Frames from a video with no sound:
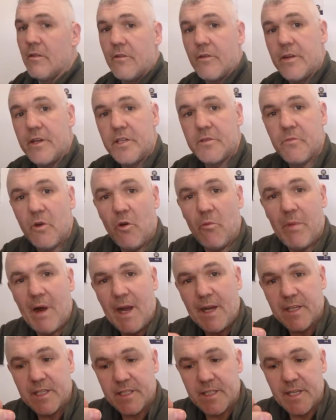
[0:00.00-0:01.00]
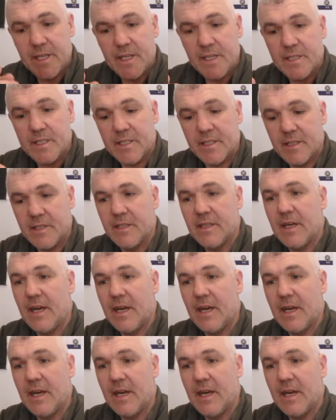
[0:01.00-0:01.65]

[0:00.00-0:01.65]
Three small bank sticks,